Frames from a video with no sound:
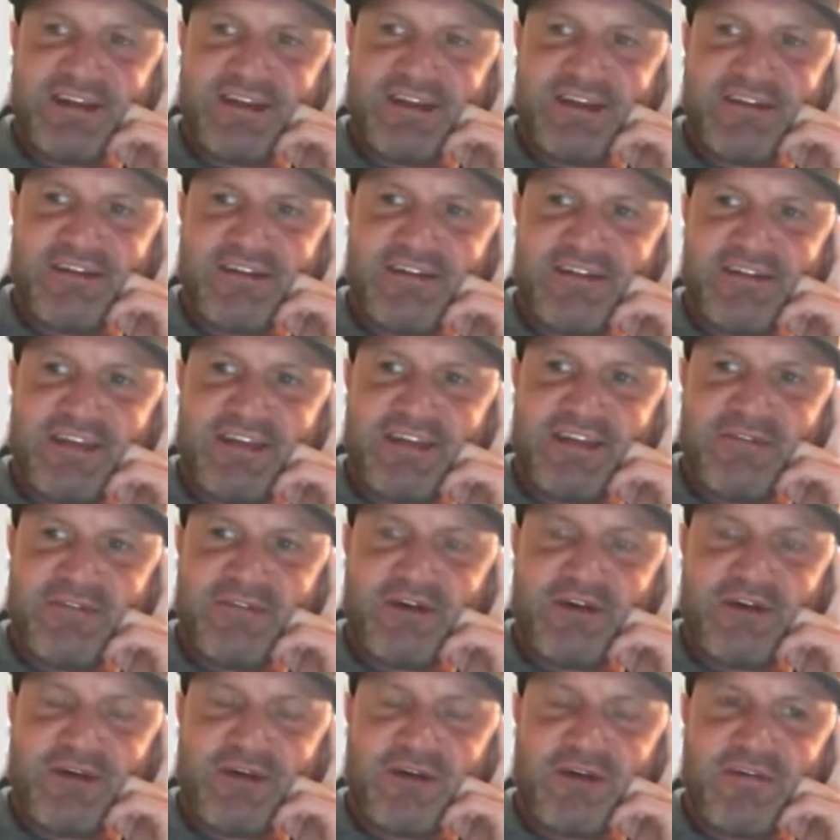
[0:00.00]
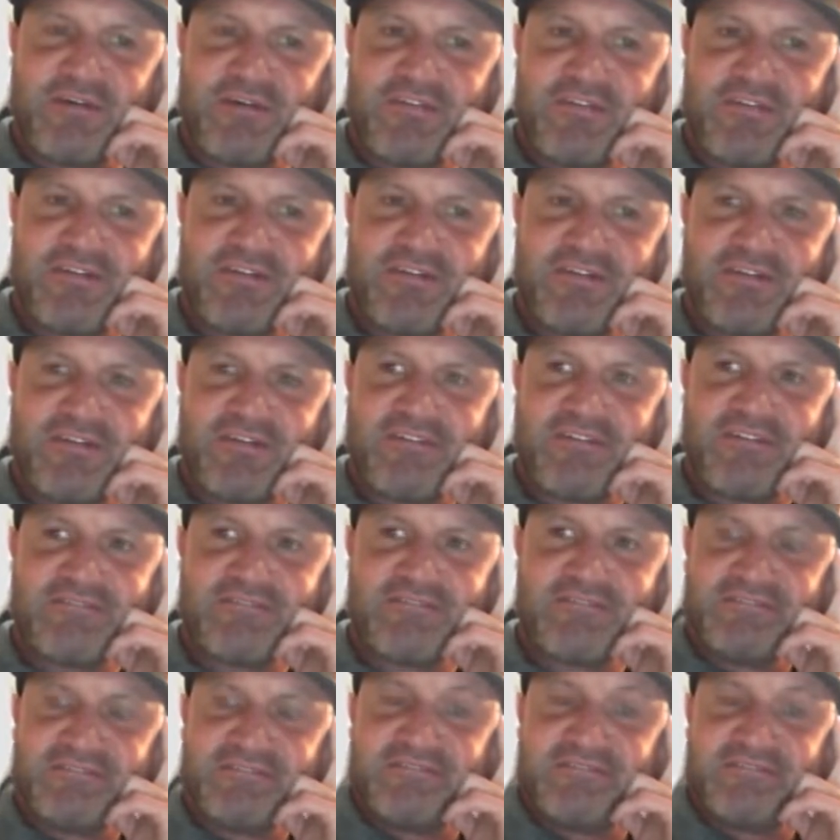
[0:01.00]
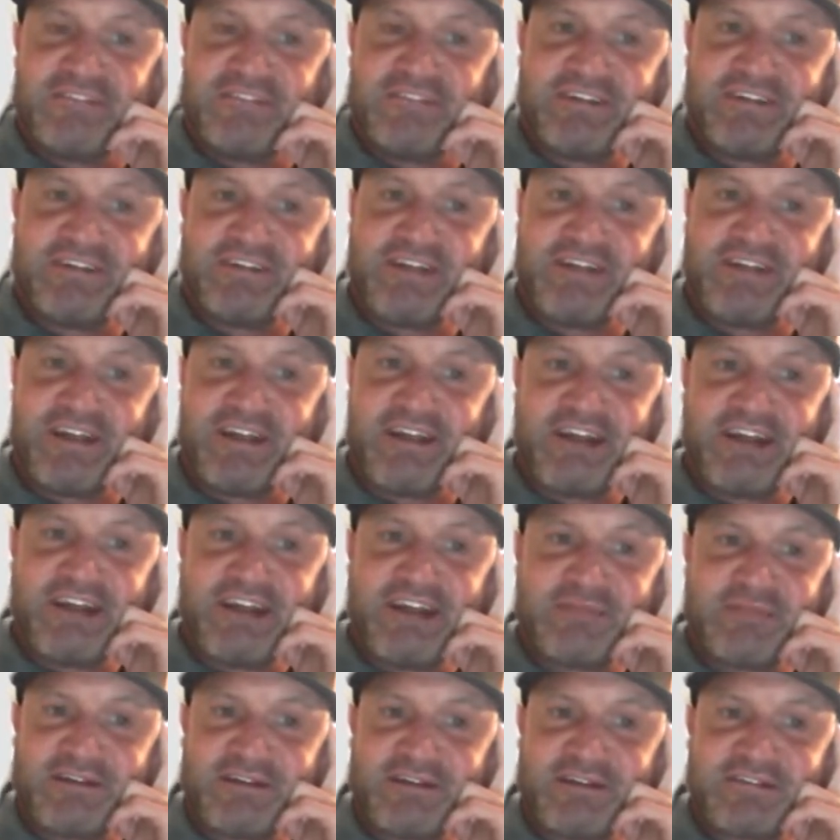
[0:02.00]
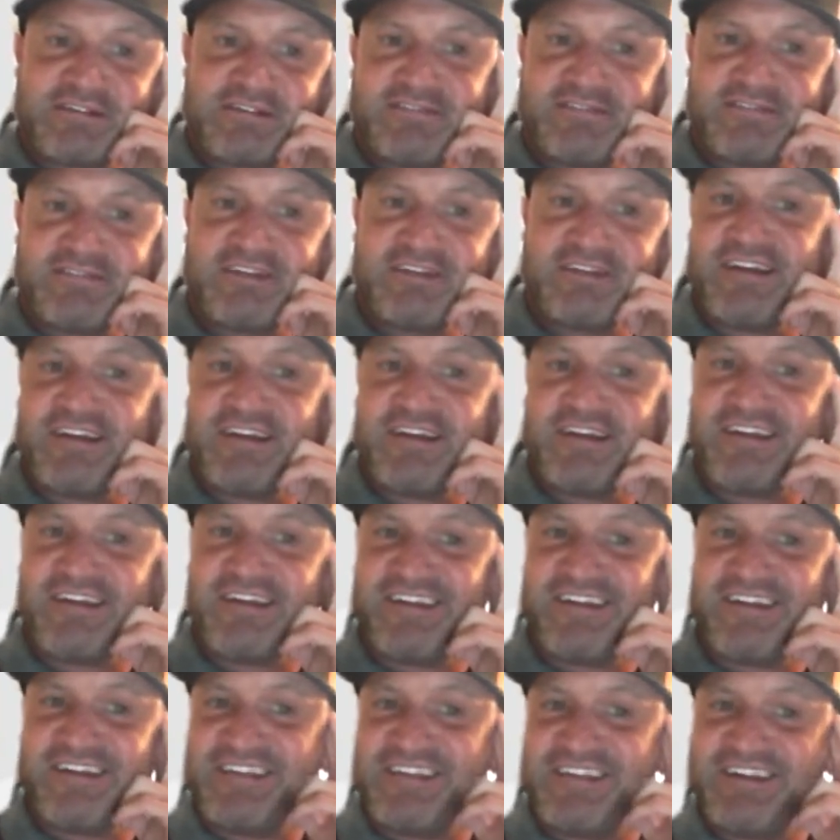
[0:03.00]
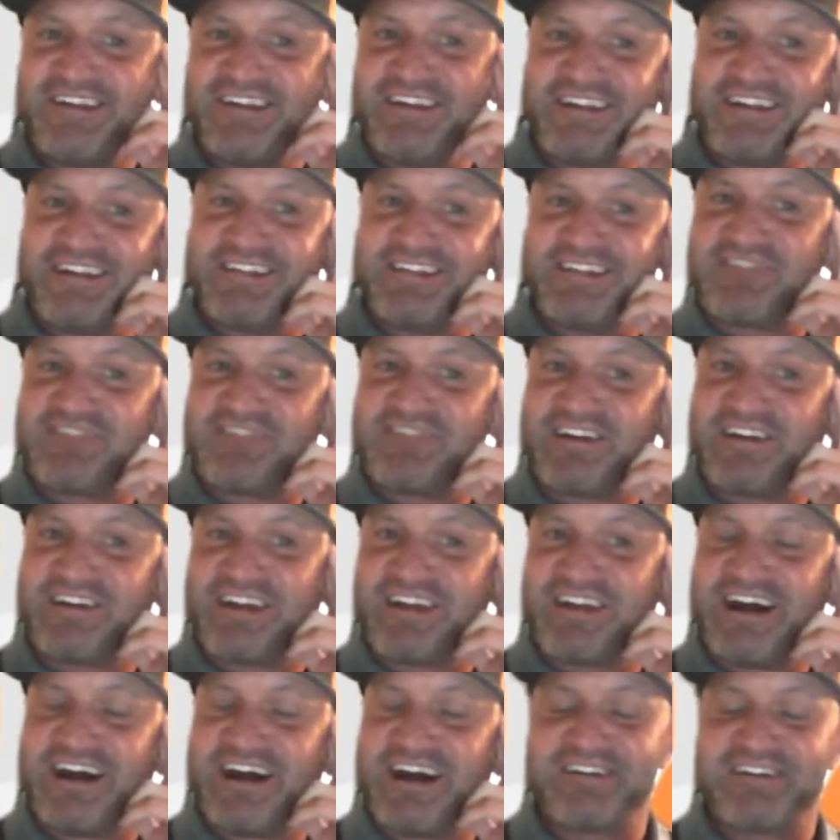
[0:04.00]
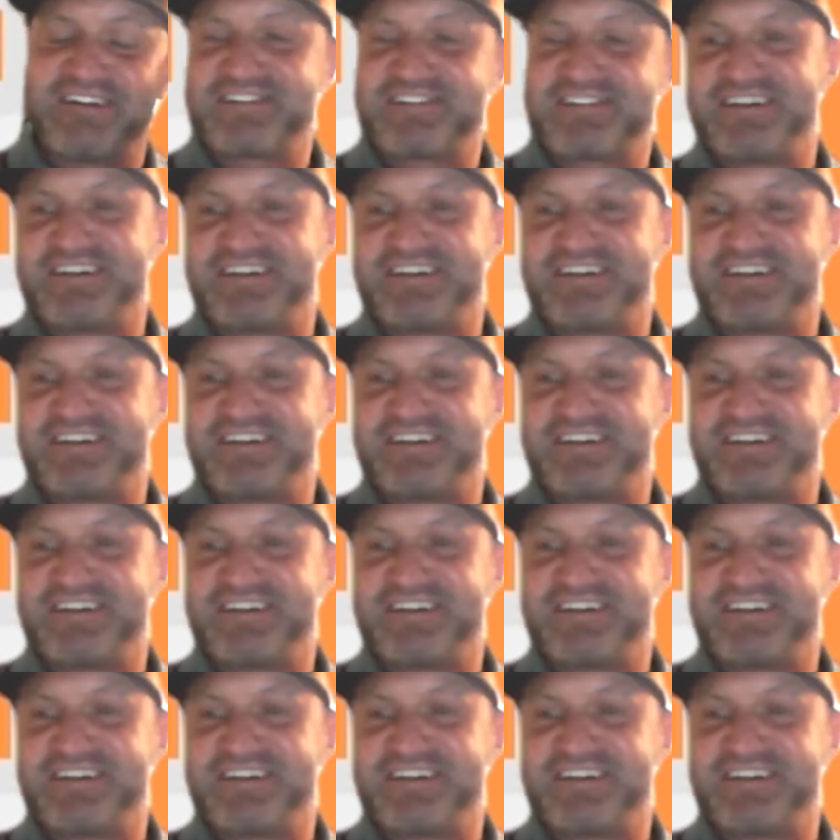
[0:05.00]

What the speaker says: how good they were with. Really, they didn't have much, and they did it. They figured it out. So